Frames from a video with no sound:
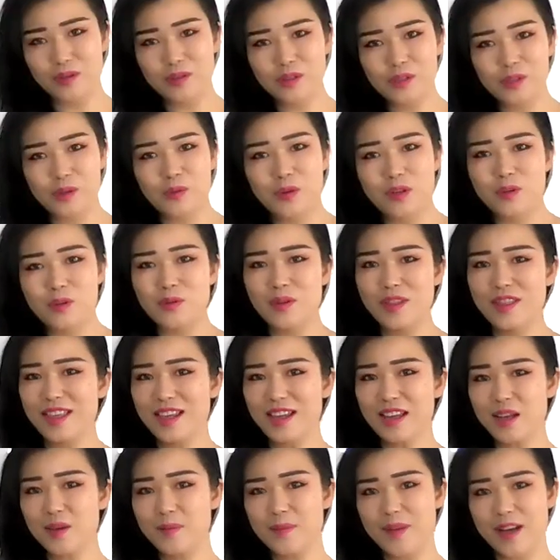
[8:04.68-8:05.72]
So what do you think
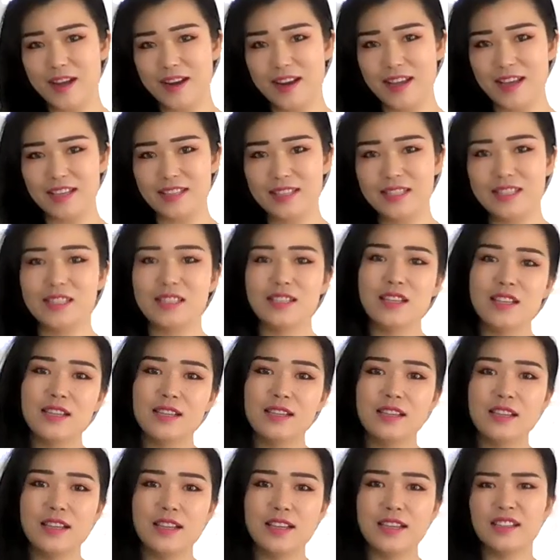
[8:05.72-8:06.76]
about it?
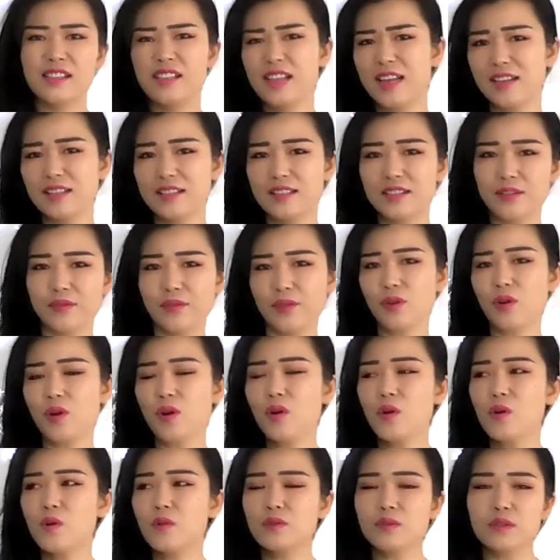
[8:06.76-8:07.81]
Is that
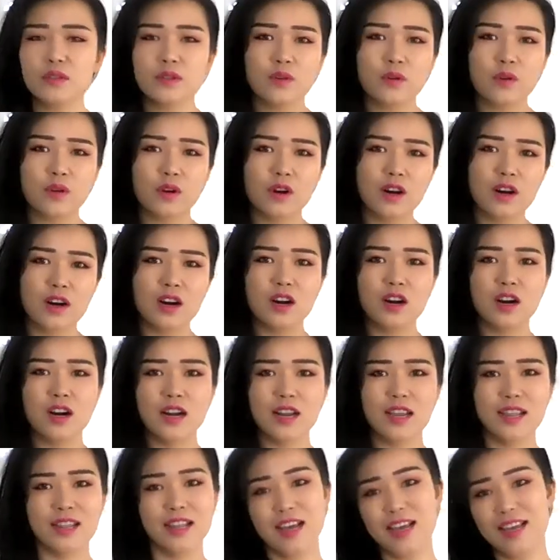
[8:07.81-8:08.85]
difficult or
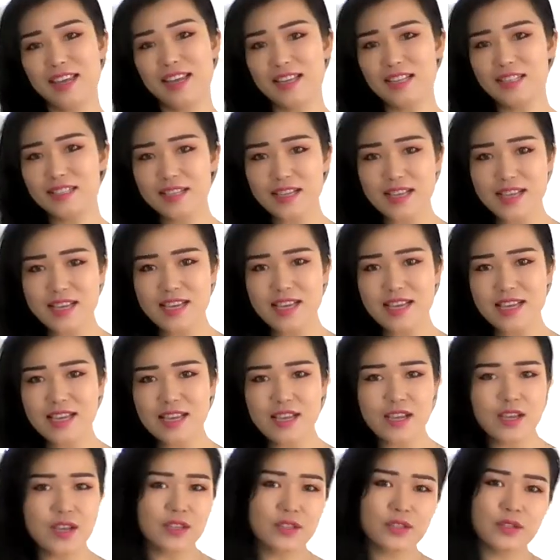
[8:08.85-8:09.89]
is that
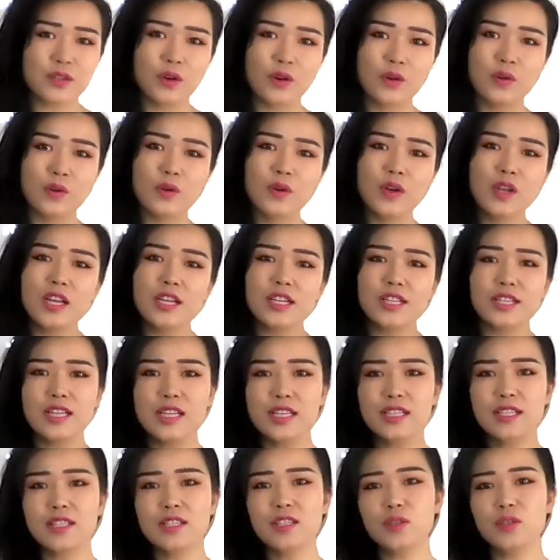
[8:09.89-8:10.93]
easy? So
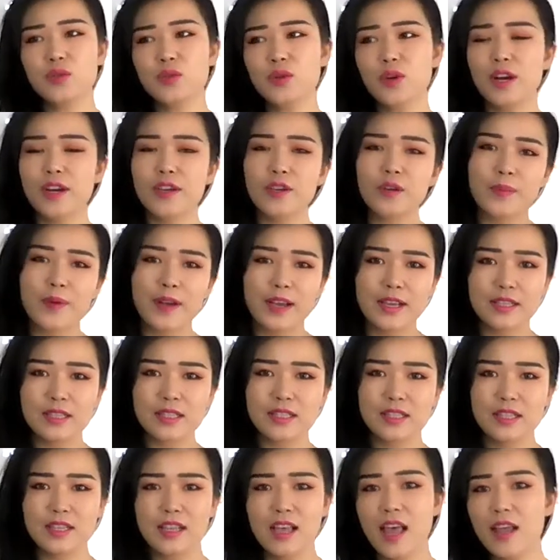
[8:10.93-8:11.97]
just to try your
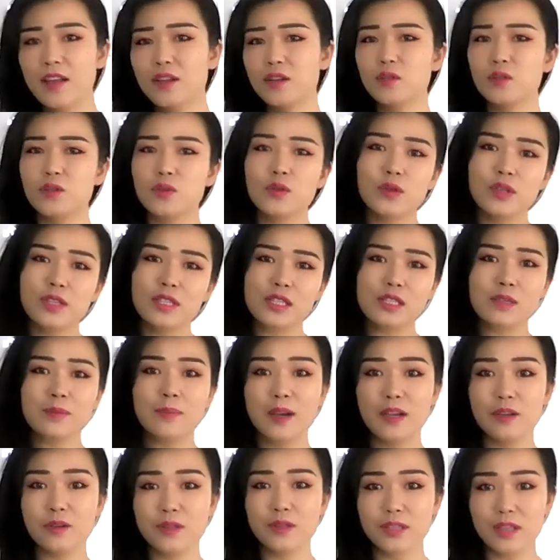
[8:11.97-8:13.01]
best and do it by
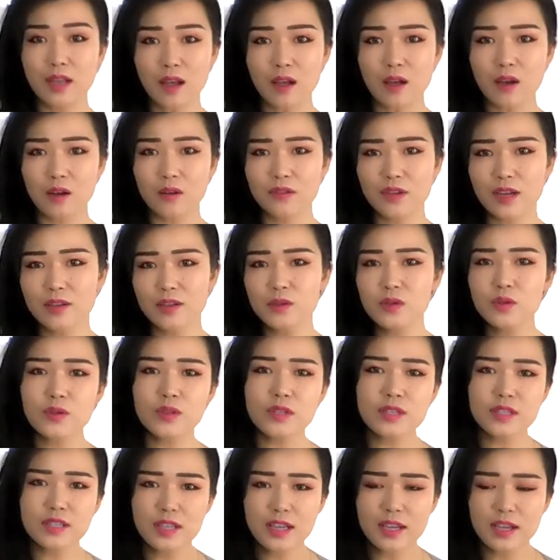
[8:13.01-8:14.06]
yourself and to
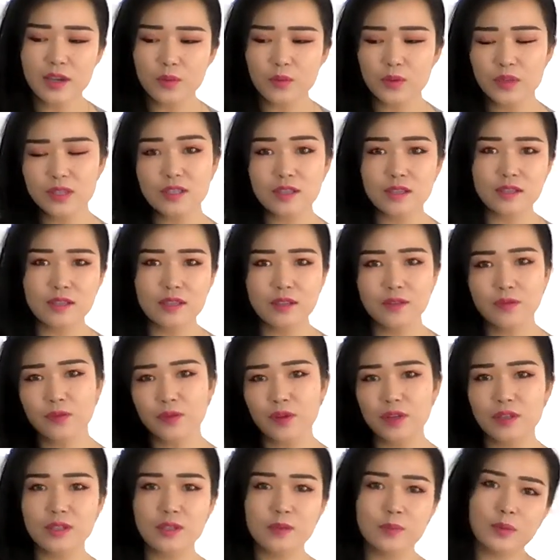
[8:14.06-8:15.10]
see what's the
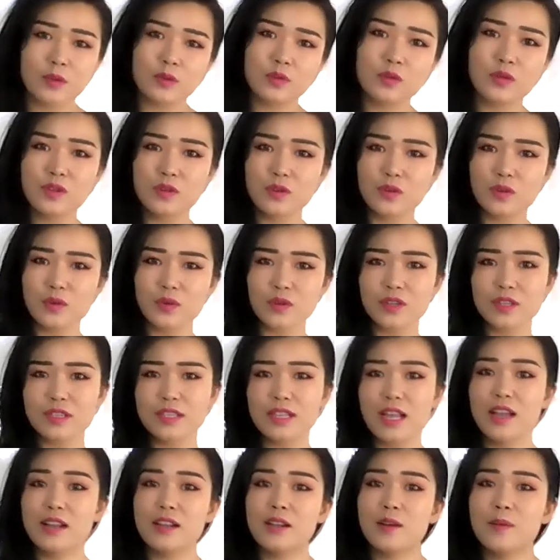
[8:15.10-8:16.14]
difference between yours
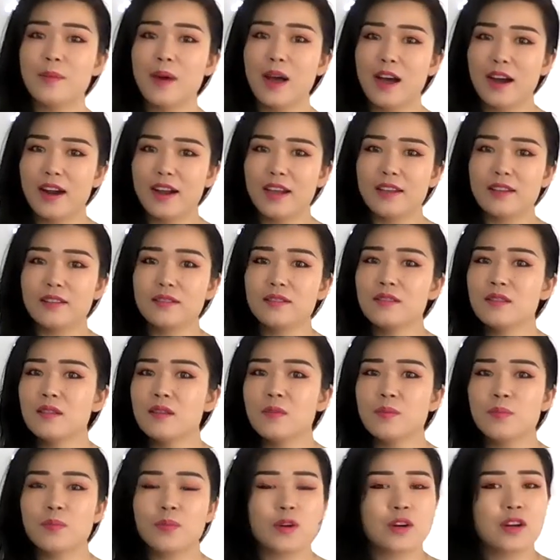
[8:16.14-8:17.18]
and my
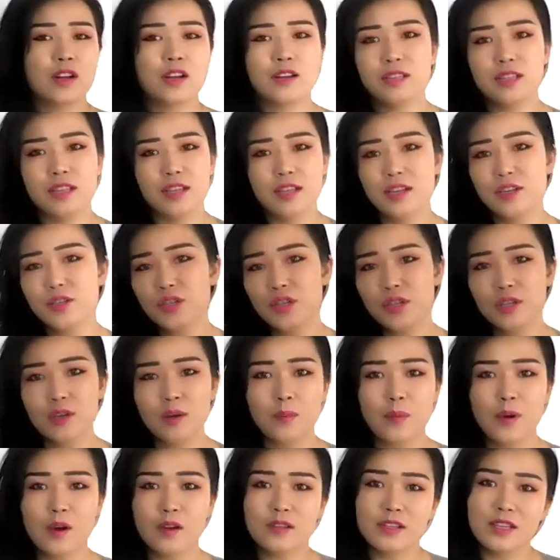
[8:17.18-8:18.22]
pronunciation
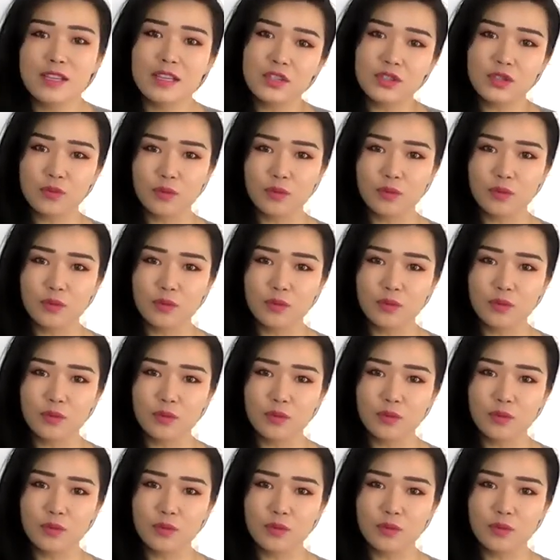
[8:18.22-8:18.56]
about each